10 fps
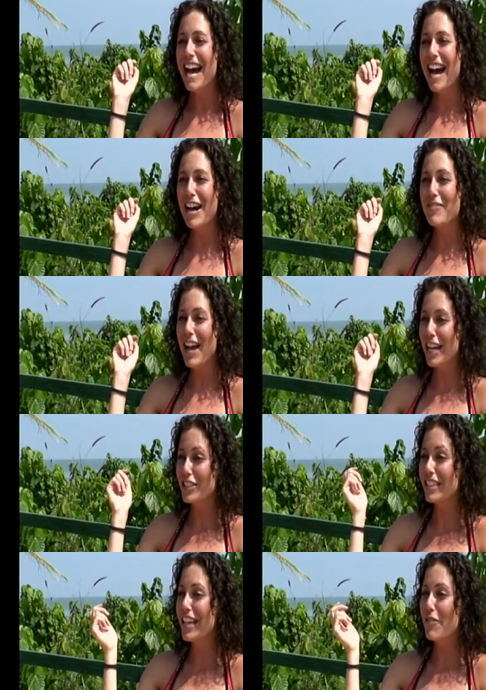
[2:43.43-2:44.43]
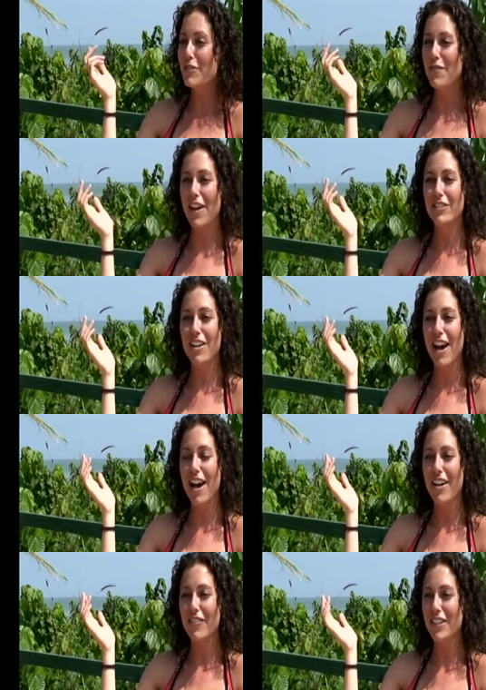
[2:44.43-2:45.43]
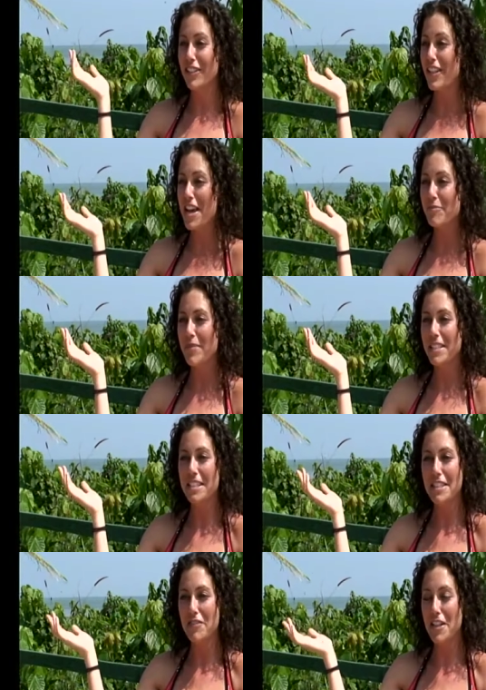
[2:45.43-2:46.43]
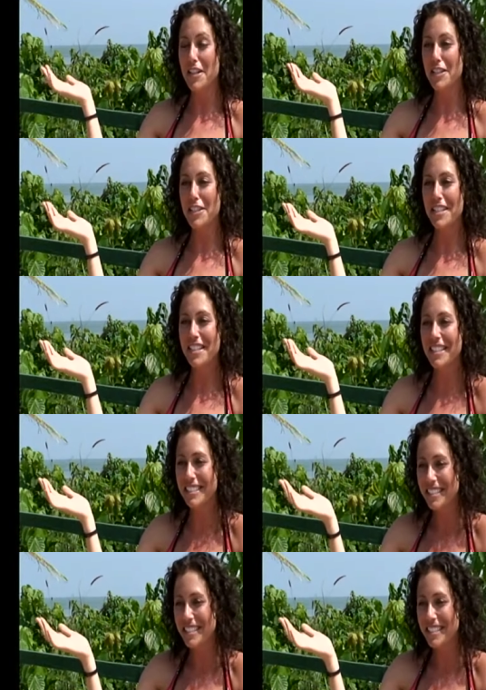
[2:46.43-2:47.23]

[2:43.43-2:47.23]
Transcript: Actually, I was found off the internet. I didn't even audition.